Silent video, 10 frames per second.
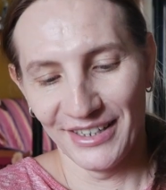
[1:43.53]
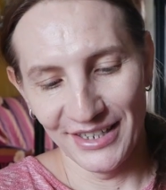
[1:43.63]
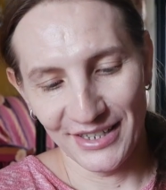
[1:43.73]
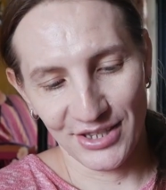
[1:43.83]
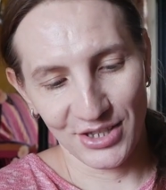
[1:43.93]

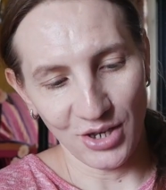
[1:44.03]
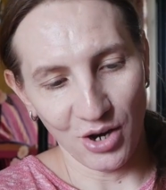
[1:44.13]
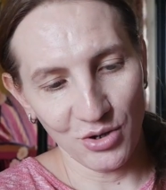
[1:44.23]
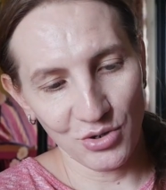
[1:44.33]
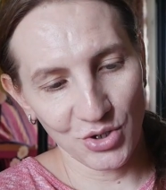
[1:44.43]
It's
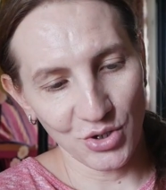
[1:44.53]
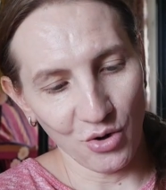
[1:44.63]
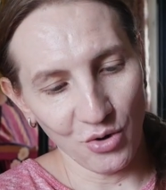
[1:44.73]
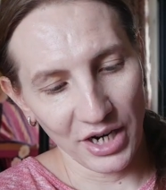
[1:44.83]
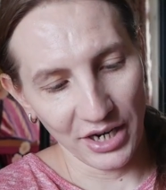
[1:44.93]
so
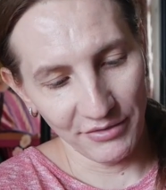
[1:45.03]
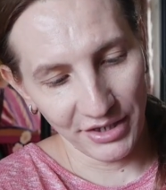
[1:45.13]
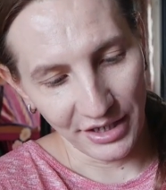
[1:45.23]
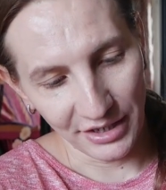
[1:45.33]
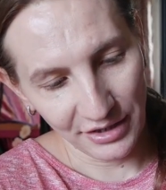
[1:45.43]

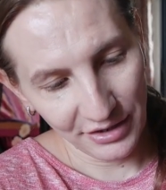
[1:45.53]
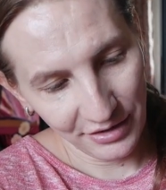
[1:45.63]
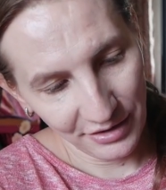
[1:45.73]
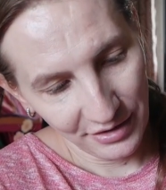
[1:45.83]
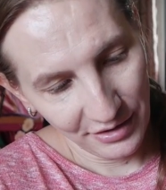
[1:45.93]
heavy, and
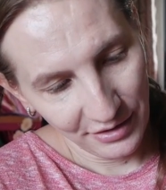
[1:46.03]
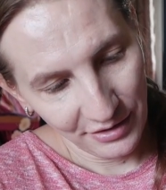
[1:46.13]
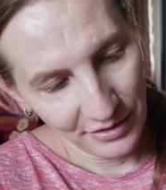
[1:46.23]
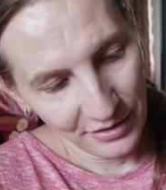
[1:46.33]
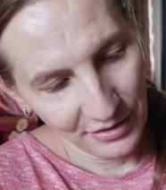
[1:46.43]

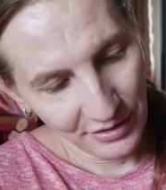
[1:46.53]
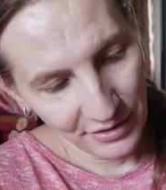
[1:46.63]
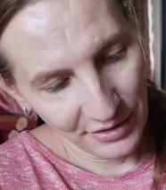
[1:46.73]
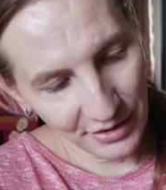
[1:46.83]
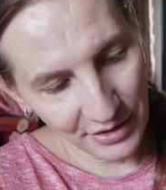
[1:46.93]

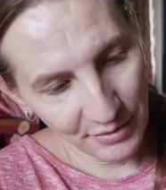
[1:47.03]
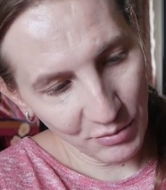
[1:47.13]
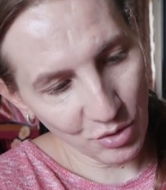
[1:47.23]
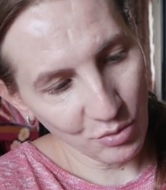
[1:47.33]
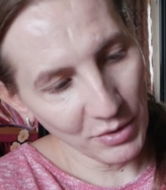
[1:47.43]
it
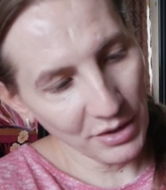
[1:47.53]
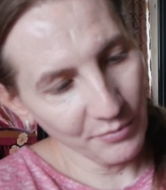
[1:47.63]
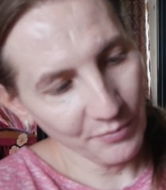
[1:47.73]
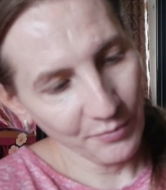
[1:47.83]
seems to be